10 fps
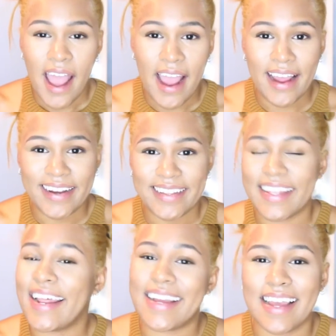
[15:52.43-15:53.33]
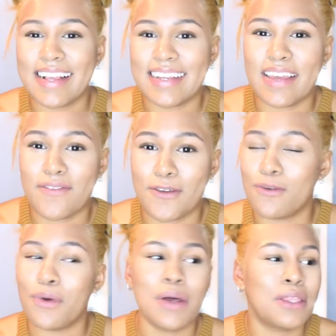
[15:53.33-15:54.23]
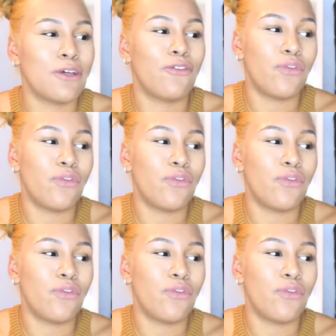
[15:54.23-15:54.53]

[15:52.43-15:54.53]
and then I can give you the